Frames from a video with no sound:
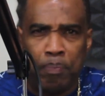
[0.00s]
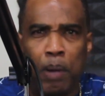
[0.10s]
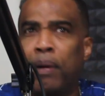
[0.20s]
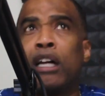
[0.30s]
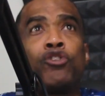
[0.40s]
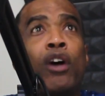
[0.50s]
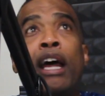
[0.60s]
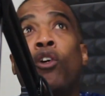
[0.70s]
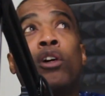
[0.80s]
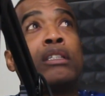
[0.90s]
People are
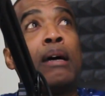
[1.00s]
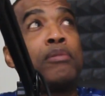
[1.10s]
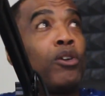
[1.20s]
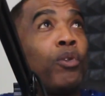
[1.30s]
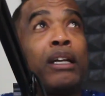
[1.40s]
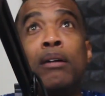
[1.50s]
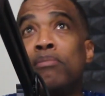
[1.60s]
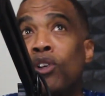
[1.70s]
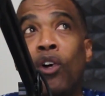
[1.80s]
trying all types of rhythms,